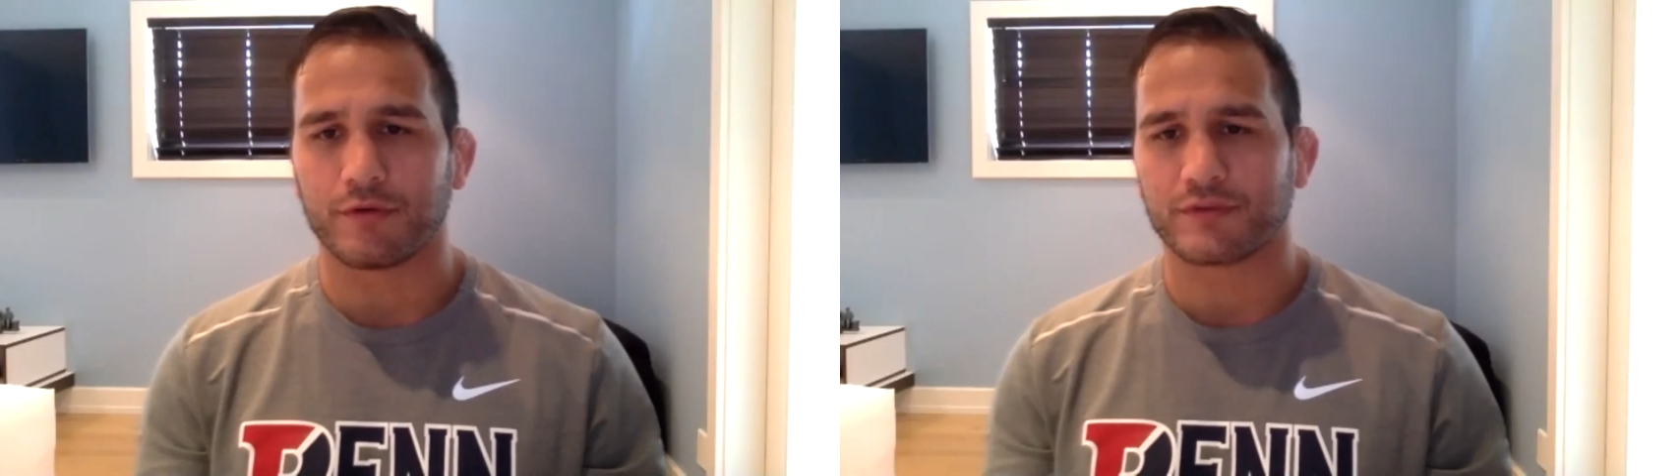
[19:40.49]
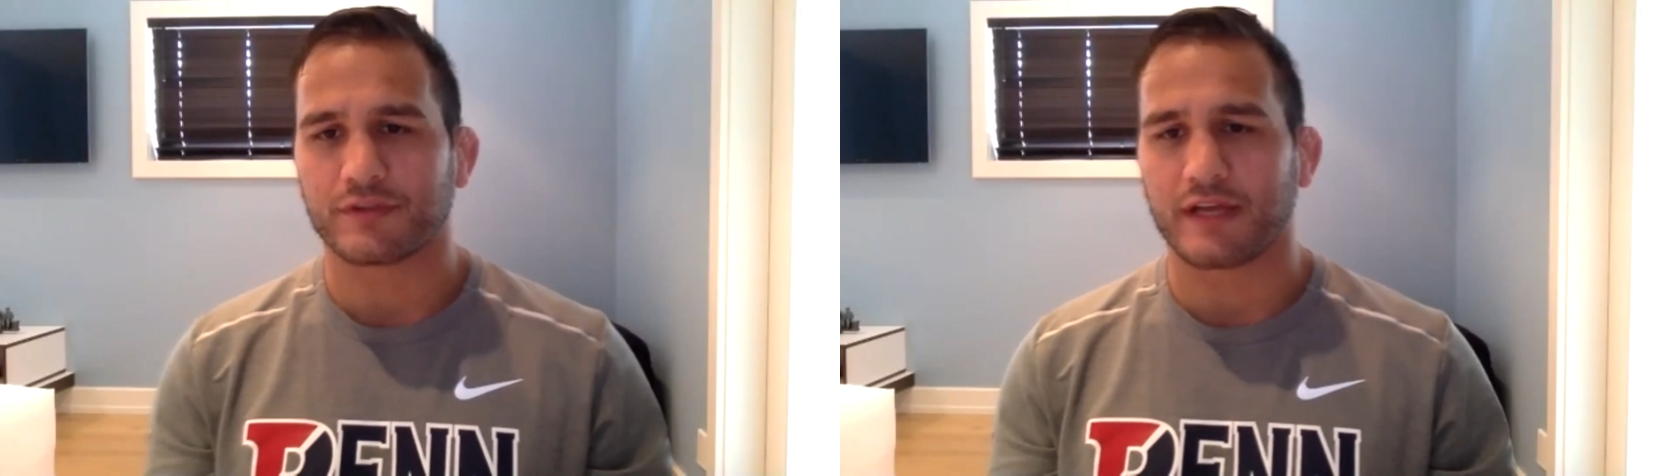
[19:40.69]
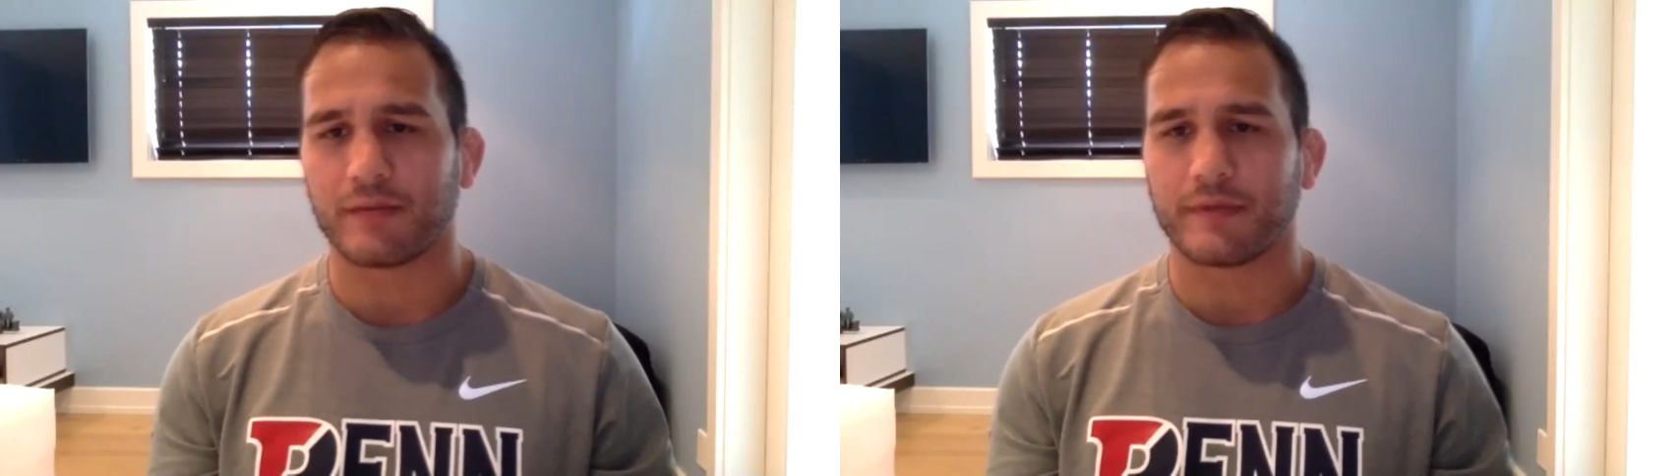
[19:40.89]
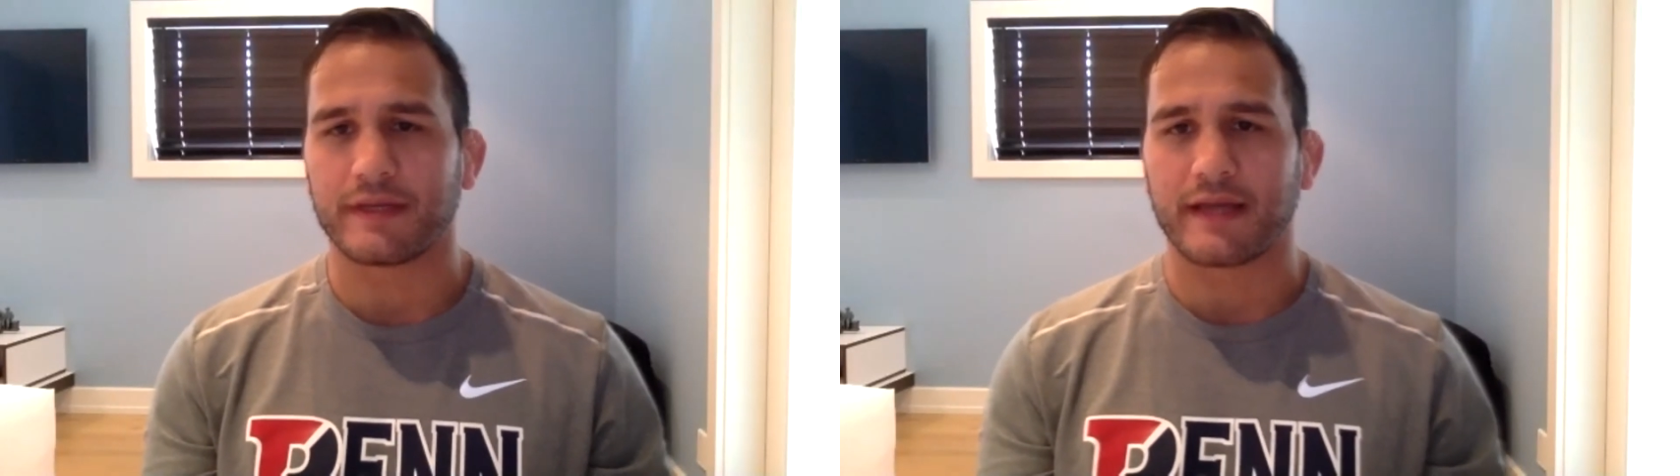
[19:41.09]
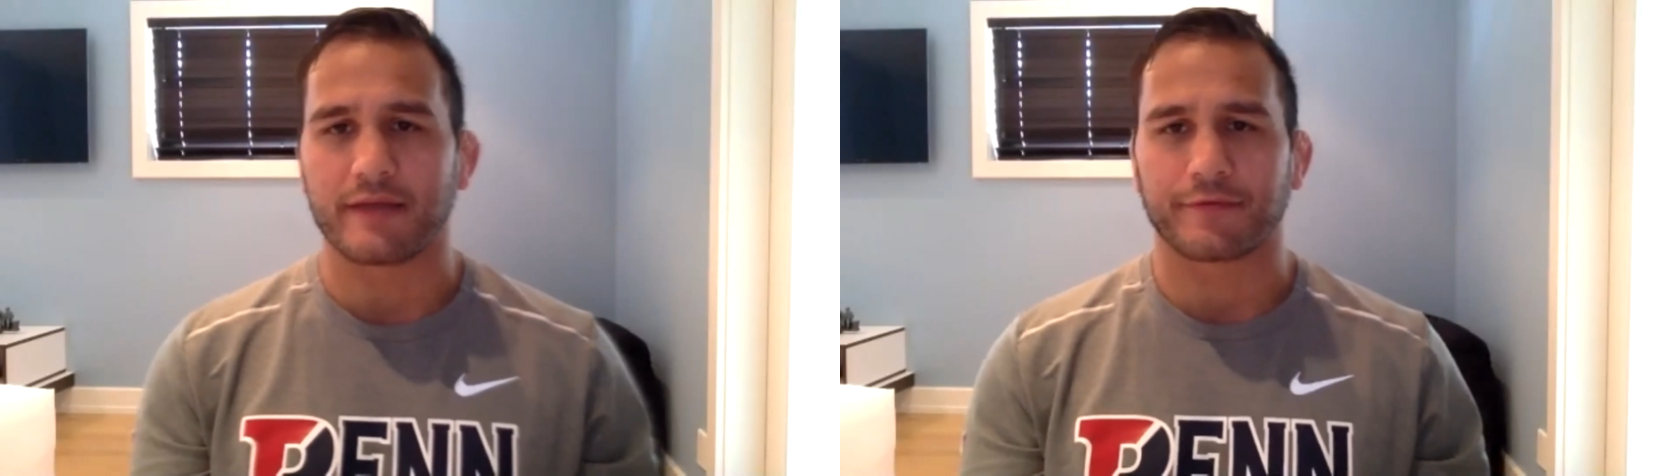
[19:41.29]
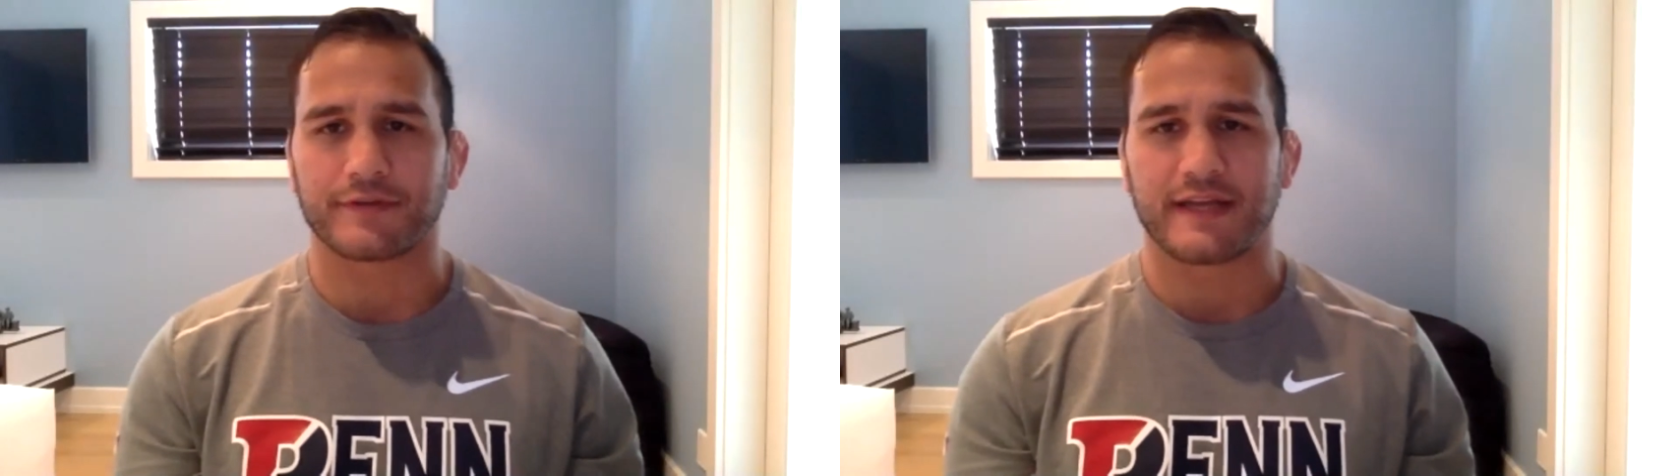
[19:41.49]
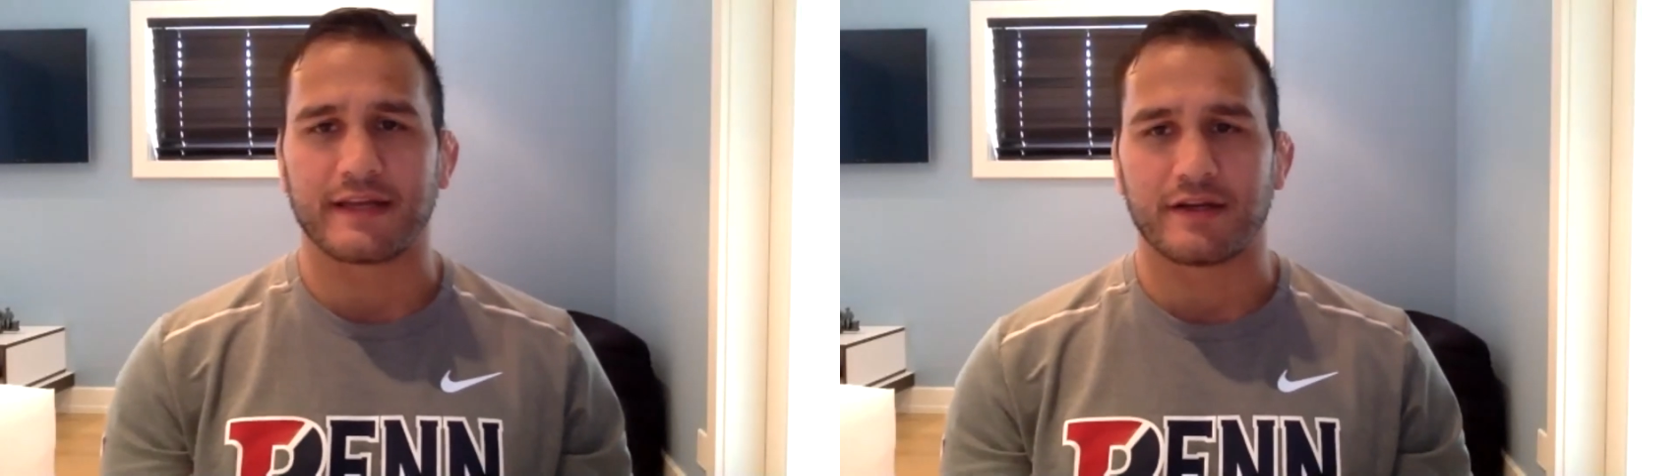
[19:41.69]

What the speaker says: Slay, we've been together for 10